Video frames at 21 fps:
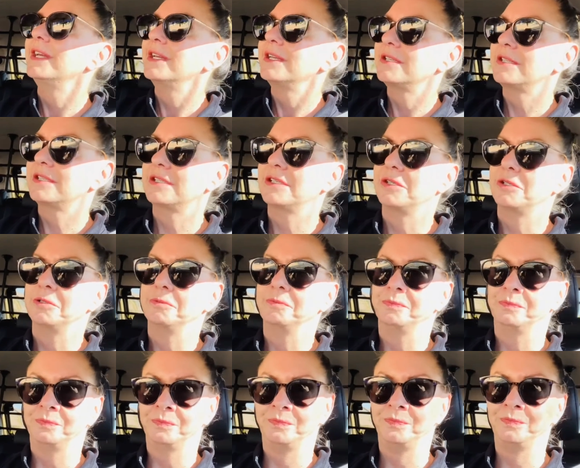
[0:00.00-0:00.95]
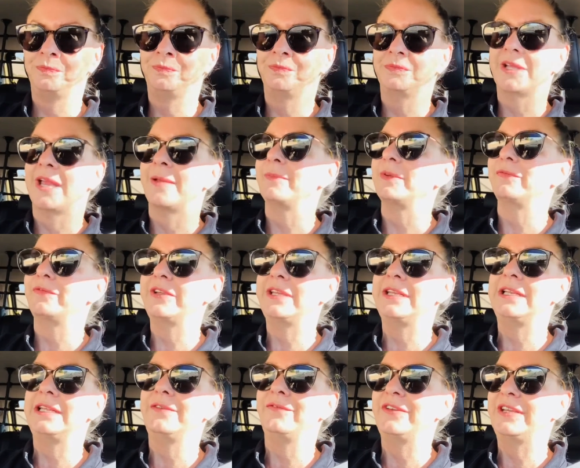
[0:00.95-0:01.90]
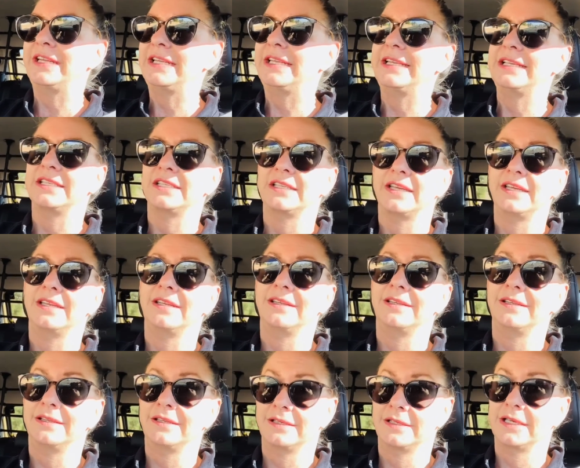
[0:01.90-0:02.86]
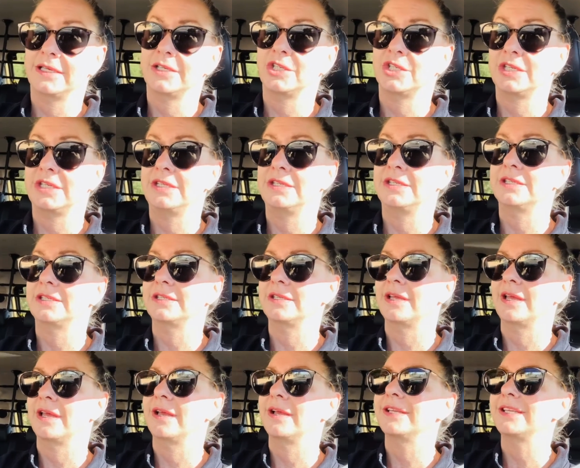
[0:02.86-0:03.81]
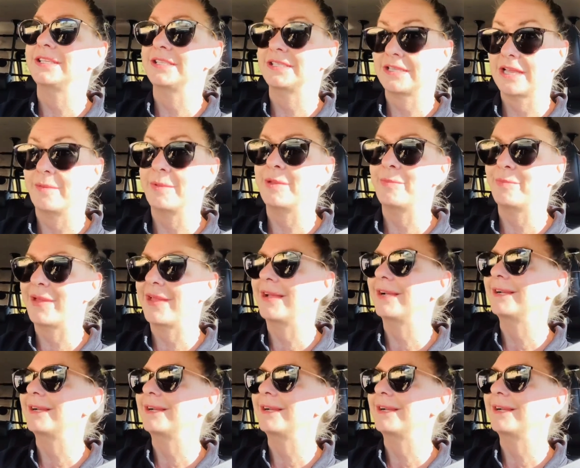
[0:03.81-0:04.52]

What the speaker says: So I'm really, really excited that she's coming back,